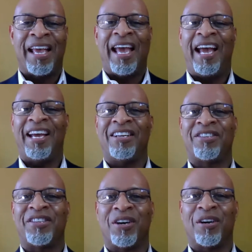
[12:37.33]
and
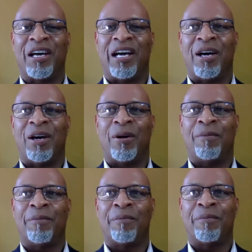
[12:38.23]
took
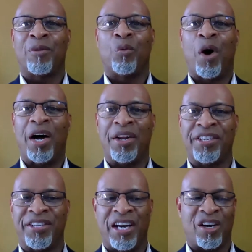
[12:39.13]
um, Wanda
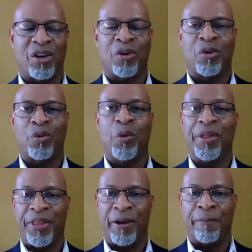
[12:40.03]
Tucker
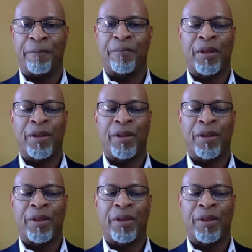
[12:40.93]
with them